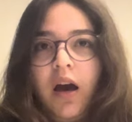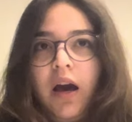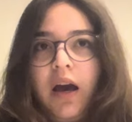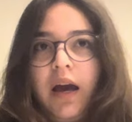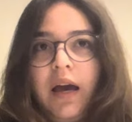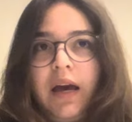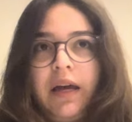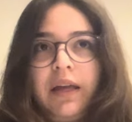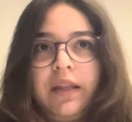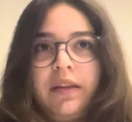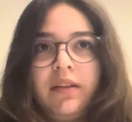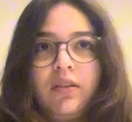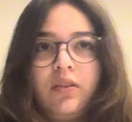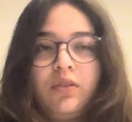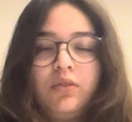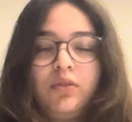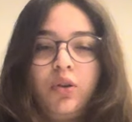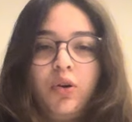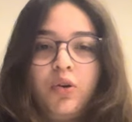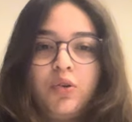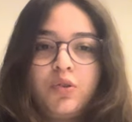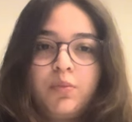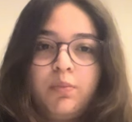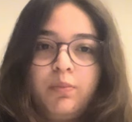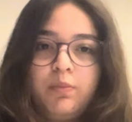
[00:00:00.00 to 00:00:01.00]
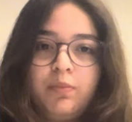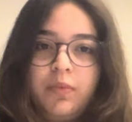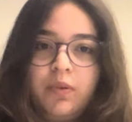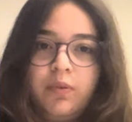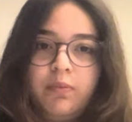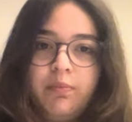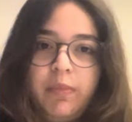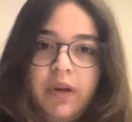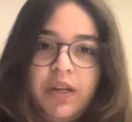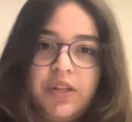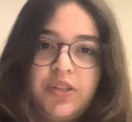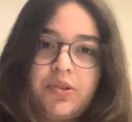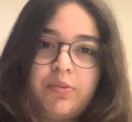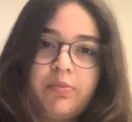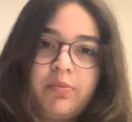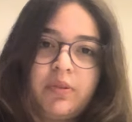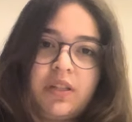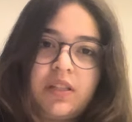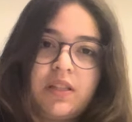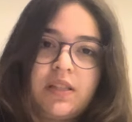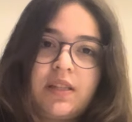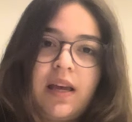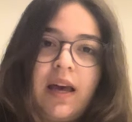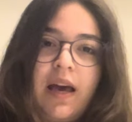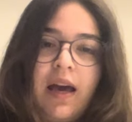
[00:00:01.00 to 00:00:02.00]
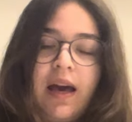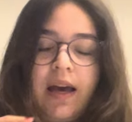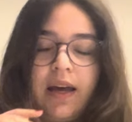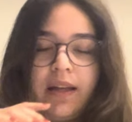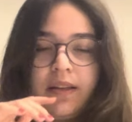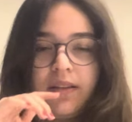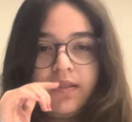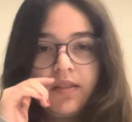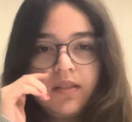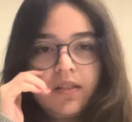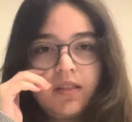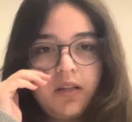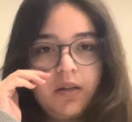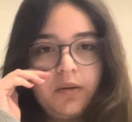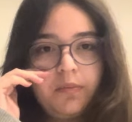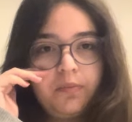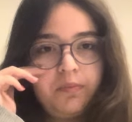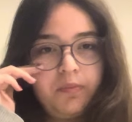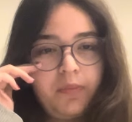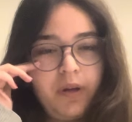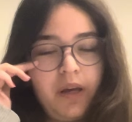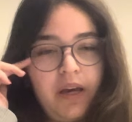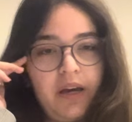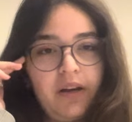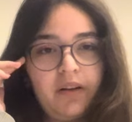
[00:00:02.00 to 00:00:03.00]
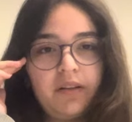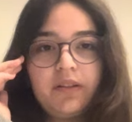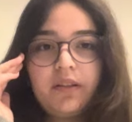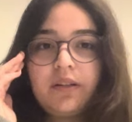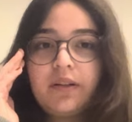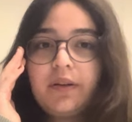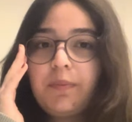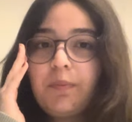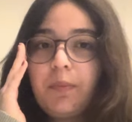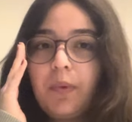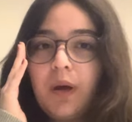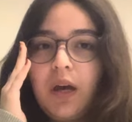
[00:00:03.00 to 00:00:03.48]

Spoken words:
And those measurements had some error